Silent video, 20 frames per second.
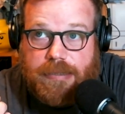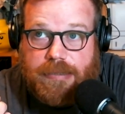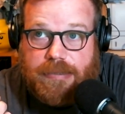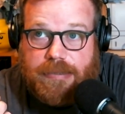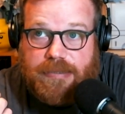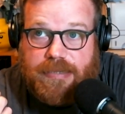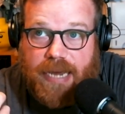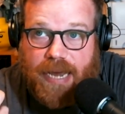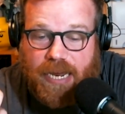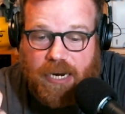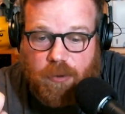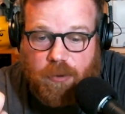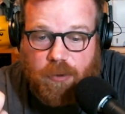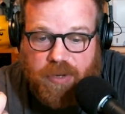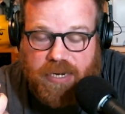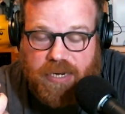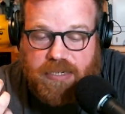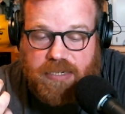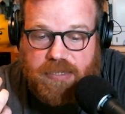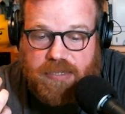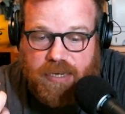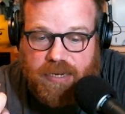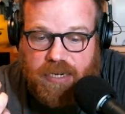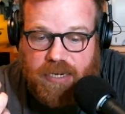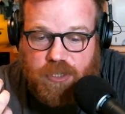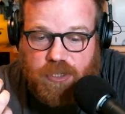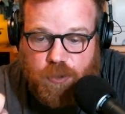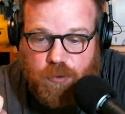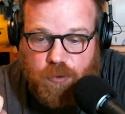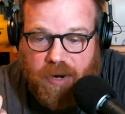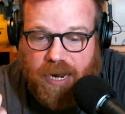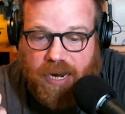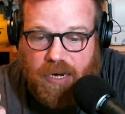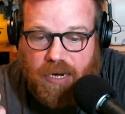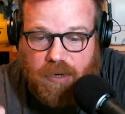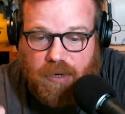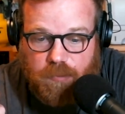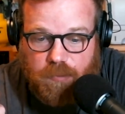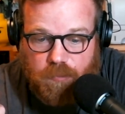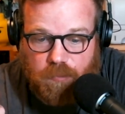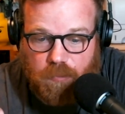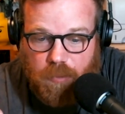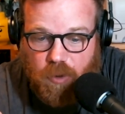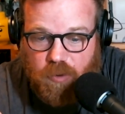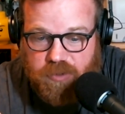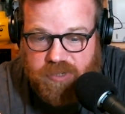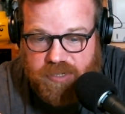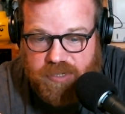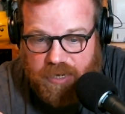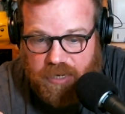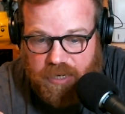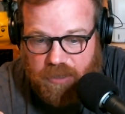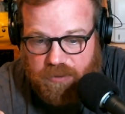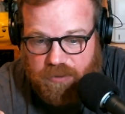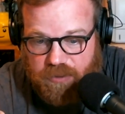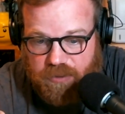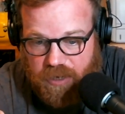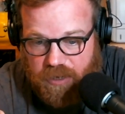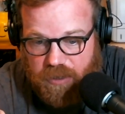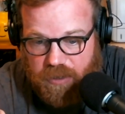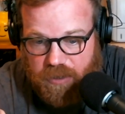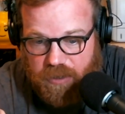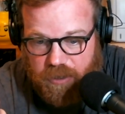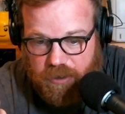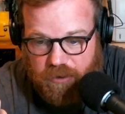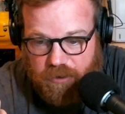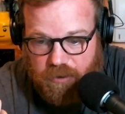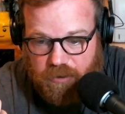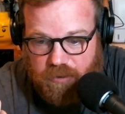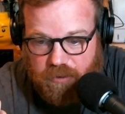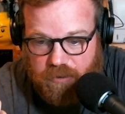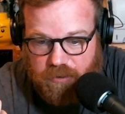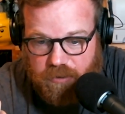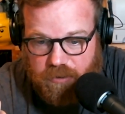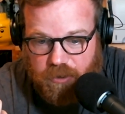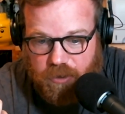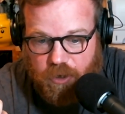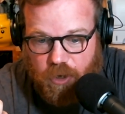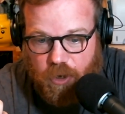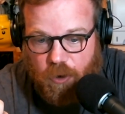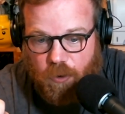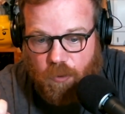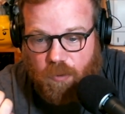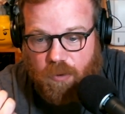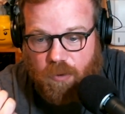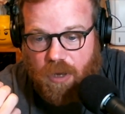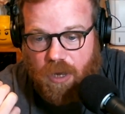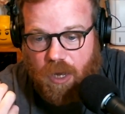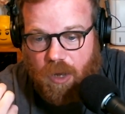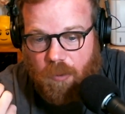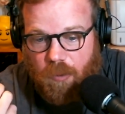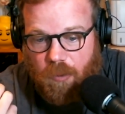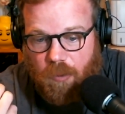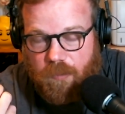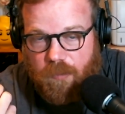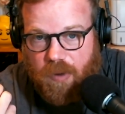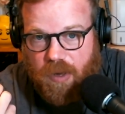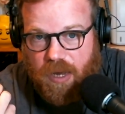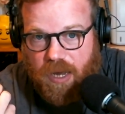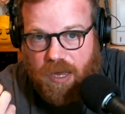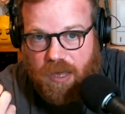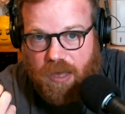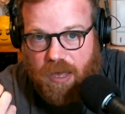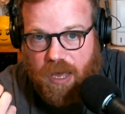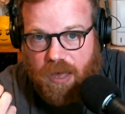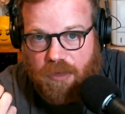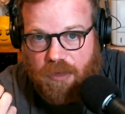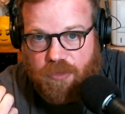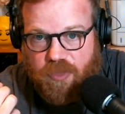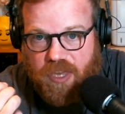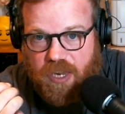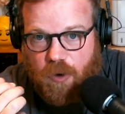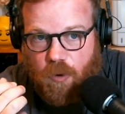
database that can track most anything here. You know, um, I, I think